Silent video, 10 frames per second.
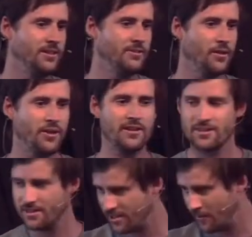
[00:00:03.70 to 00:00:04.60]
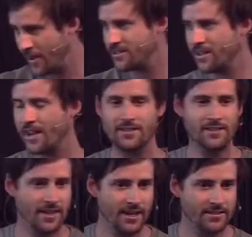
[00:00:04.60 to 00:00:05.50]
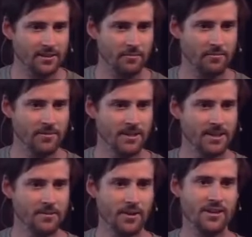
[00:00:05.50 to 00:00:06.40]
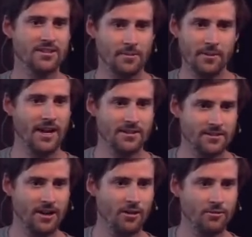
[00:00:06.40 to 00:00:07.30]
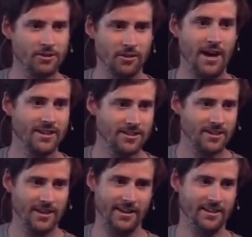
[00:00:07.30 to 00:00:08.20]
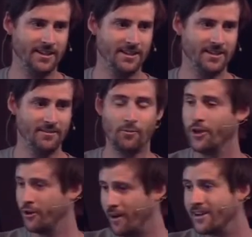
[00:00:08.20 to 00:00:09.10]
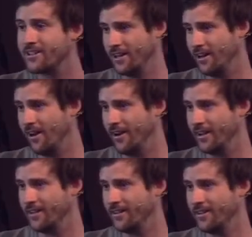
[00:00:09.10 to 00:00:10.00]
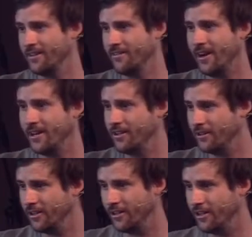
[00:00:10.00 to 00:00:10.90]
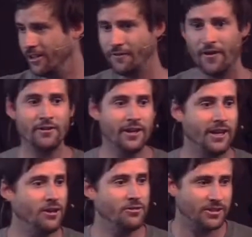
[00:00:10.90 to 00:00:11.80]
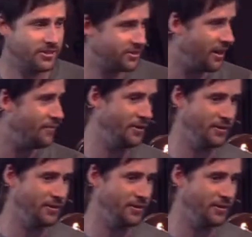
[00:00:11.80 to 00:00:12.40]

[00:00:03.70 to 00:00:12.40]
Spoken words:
that thinks it's a domesticated kitten because somebody hasn't told you actually what you're actually like, right? And if only you discovered